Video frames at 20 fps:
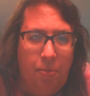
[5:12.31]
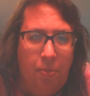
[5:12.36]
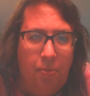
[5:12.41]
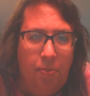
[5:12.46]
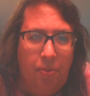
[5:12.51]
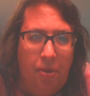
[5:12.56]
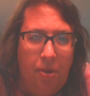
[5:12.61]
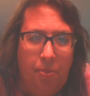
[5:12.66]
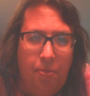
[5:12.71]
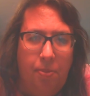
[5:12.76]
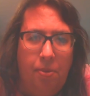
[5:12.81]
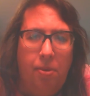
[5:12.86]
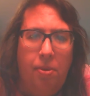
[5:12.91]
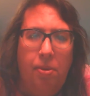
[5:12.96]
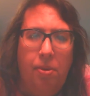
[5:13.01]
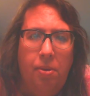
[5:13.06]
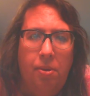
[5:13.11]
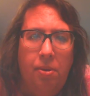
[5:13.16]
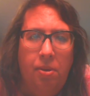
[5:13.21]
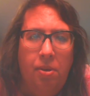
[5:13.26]
of people.
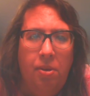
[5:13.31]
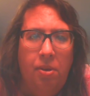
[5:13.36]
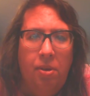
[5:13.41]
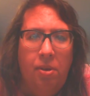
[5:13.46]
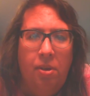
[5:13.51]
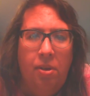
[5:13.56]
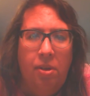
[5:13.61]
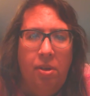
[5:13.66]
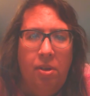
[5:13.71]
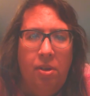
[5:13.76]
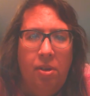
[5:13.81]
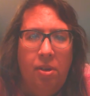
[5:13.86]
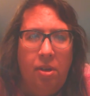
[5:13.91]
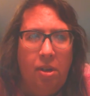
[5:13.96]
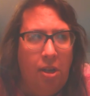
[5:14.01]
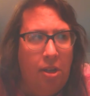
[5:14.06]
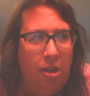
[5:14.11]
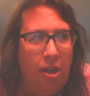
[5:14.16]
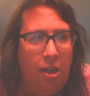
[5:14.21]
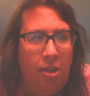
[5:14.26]

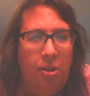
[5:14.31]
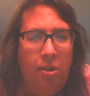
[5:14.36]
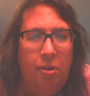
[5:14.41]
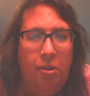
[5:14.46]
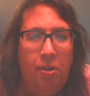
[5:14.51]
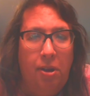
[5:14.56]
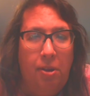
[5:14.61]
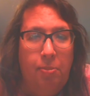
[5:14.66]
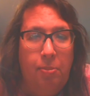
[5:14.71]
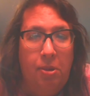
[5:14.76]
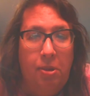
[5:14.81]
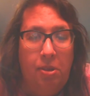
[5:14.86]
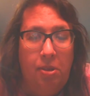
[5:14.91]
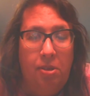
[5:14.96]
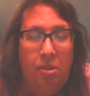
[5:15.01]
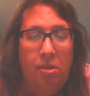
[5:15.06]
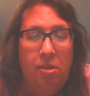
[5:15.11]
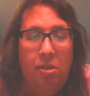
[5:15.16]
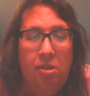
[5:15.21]
I know I've been